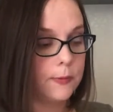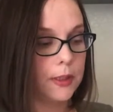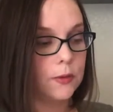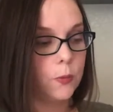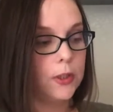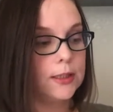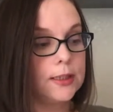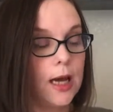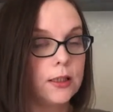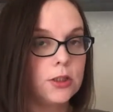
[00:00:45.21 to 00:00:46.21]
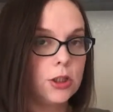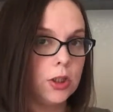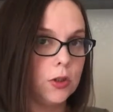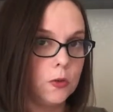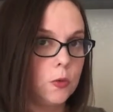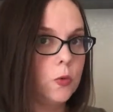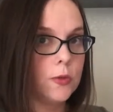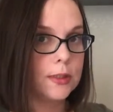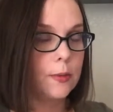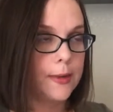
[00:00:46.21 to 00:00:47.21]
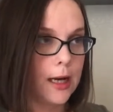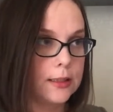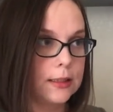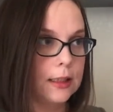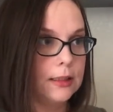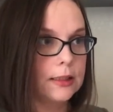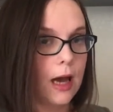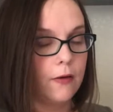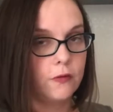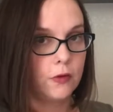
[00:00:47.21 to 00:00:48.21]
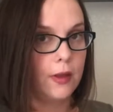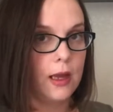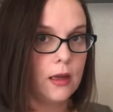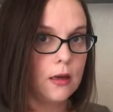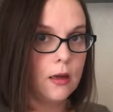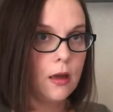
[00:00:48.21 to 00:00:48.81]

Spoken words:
but we tend to use the baskets after they